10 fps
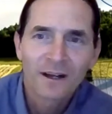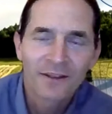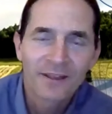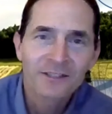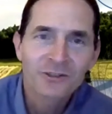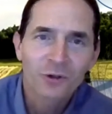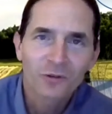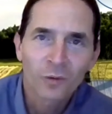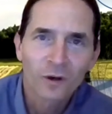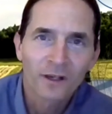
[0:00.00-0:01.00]
that sort of
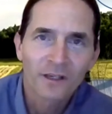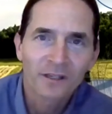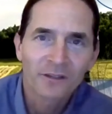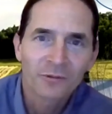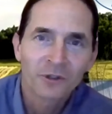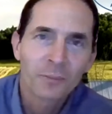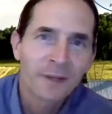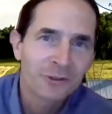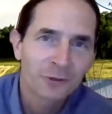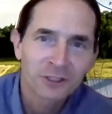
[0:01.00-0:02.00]
work is real
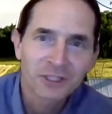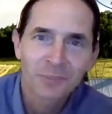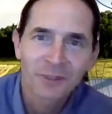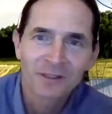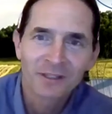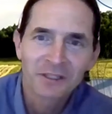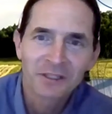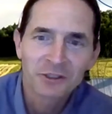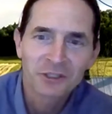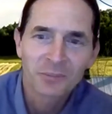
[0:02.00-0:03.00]
mentorship and
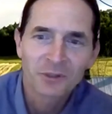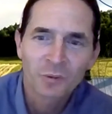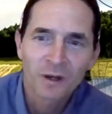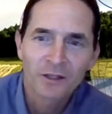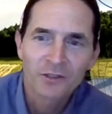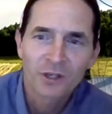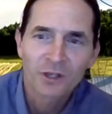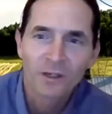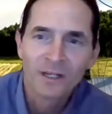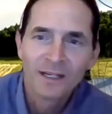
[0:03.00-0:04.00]
leadership as well.
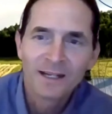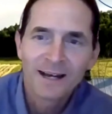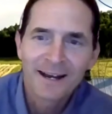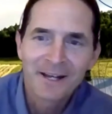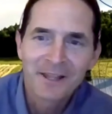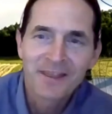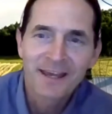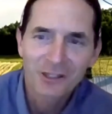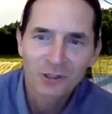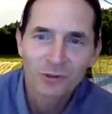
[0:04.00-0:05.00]
So
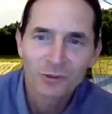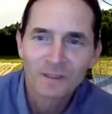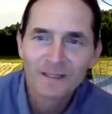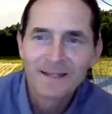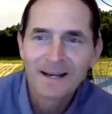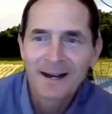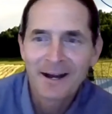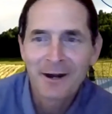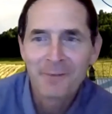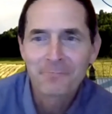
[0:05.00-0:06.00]
thank you. I